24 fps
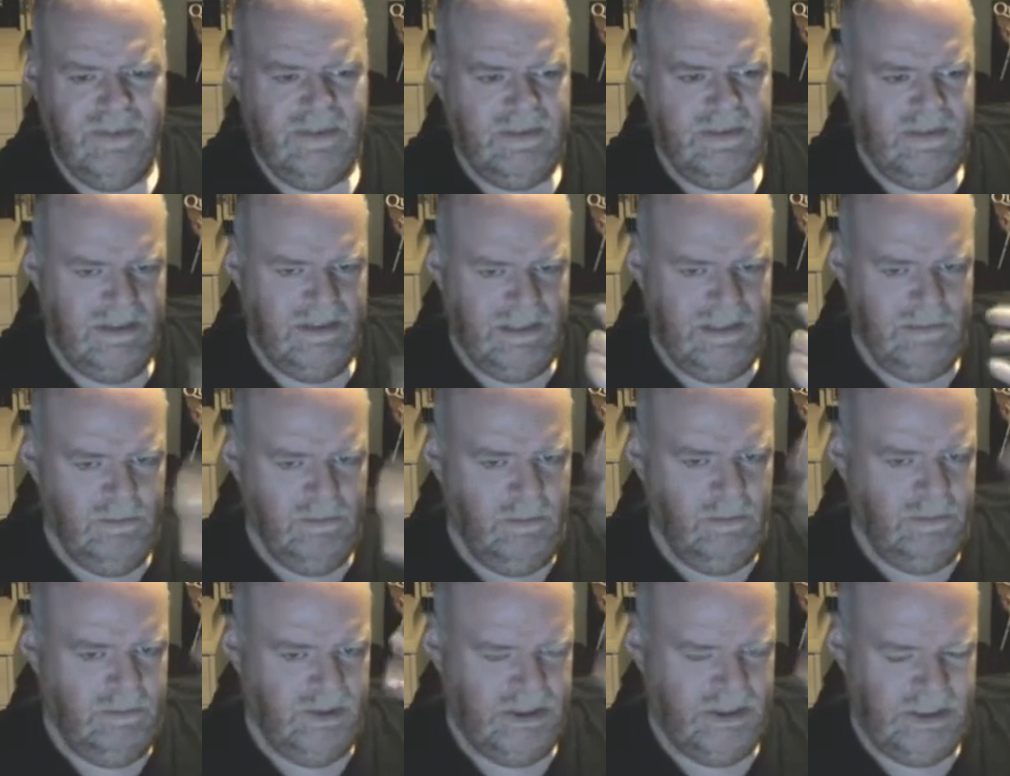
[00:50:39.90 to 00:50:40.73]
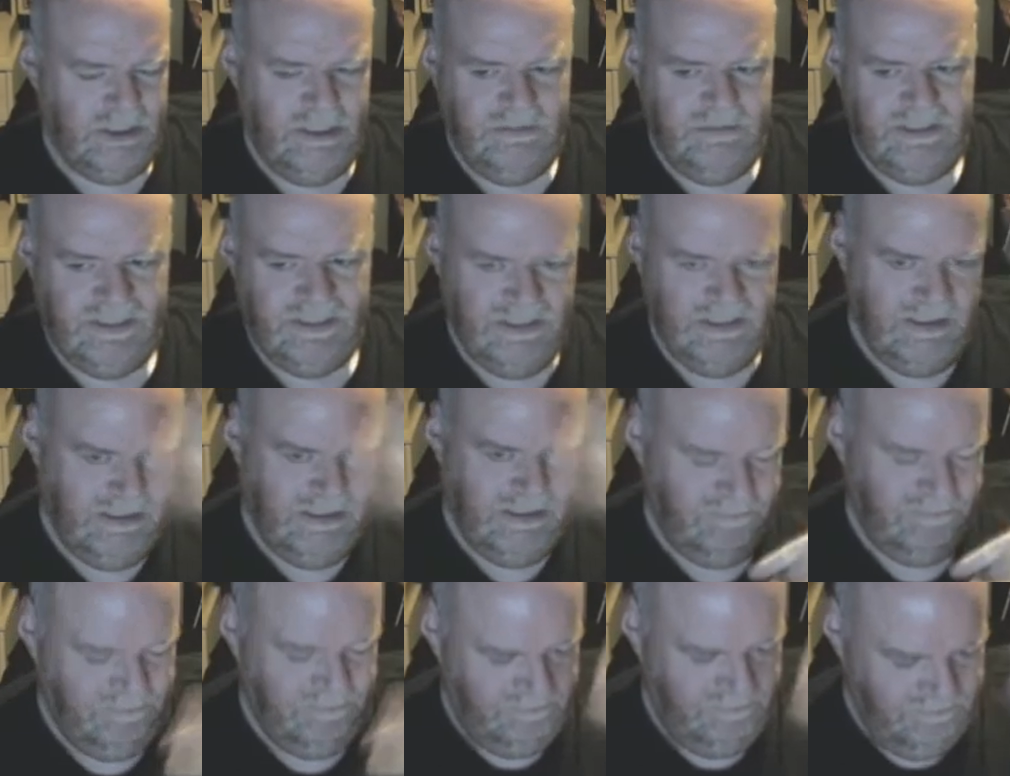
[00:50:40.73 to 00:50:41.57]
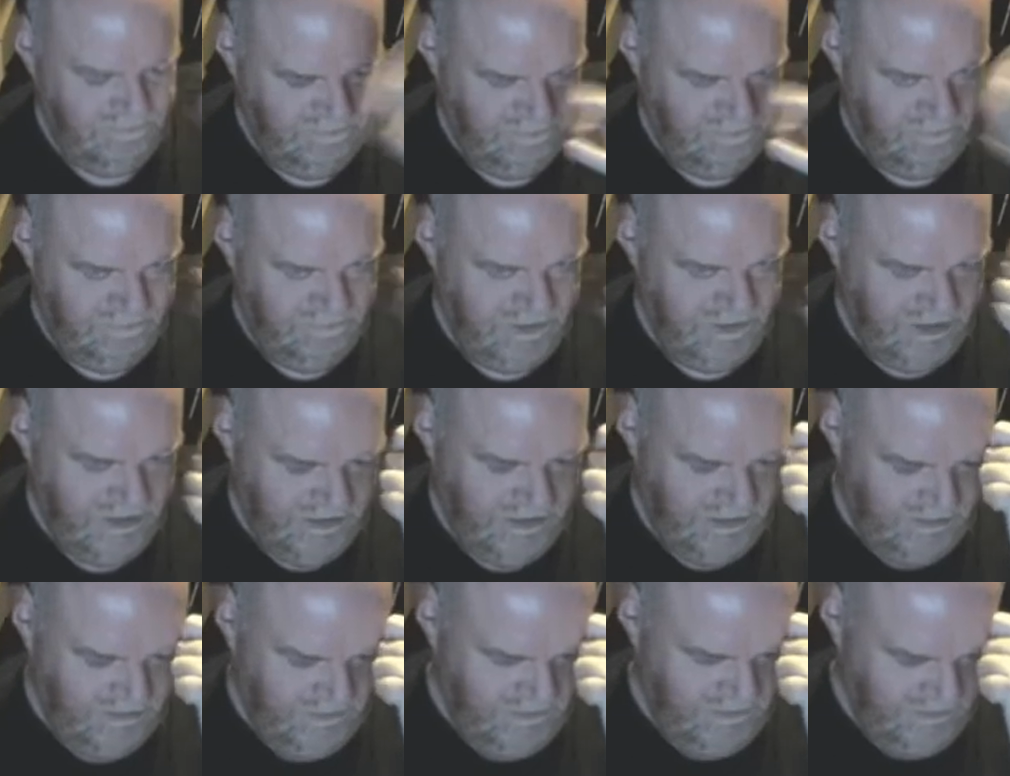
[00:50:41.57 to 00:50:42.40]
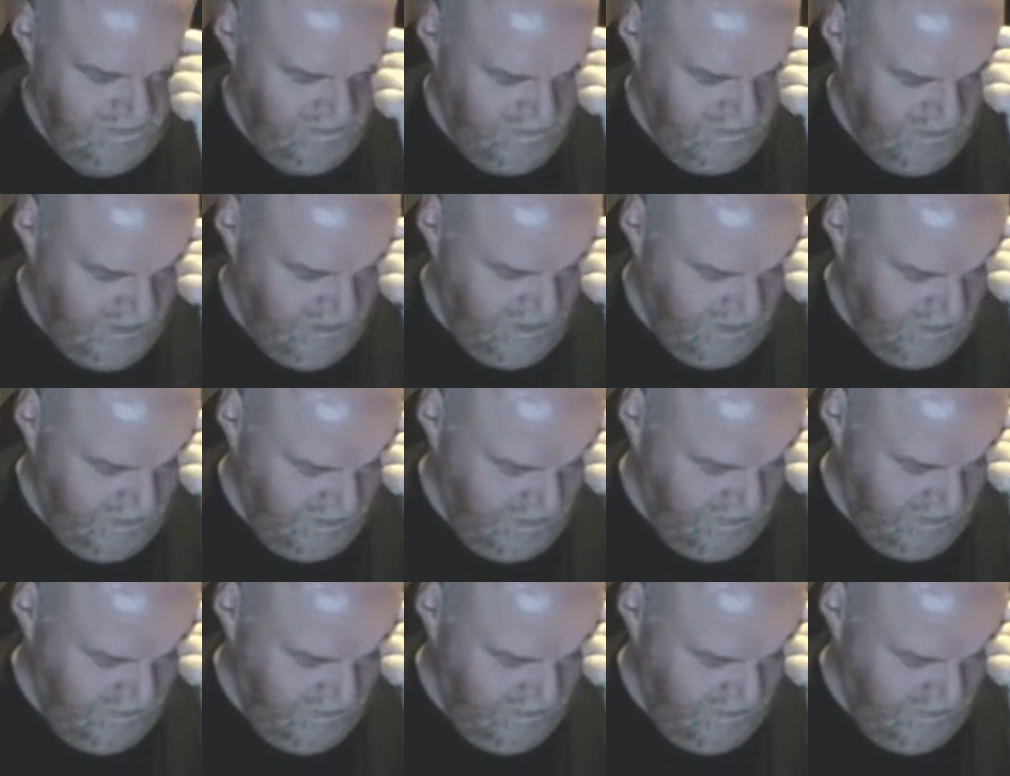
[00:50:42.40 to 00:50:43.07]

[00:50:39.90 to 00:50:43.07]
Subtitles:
one with Sherry's in the thing, the